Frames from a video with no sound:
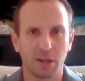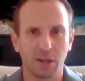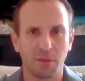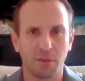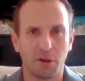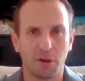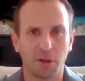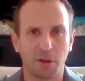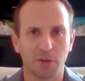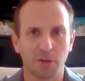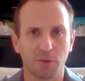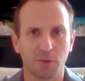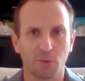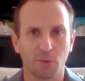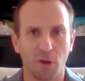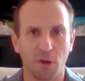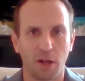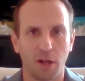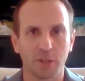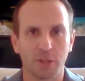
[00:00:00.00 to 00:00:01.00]
among your
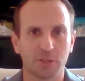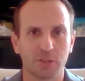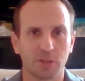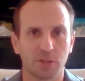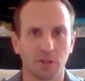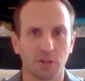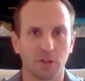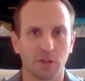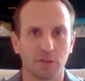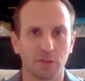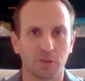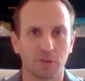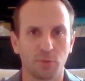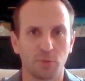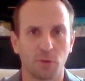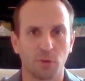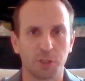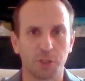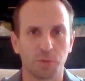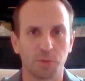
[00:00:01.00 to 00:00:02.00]
roster to
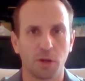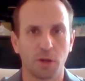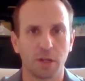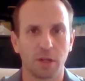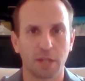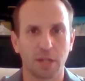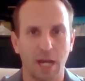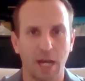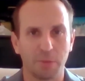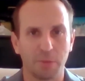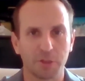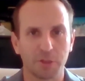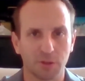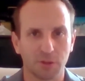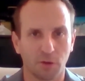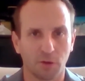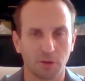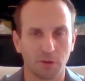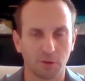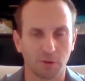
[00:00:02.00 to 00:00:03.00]
what you want to accomplish
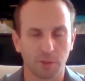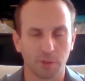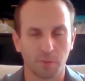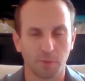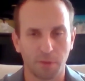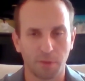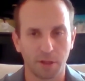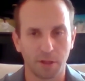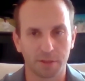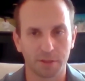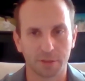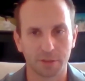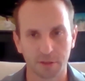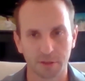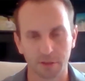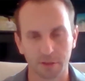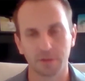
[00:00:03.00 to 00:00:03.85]
during the summer months?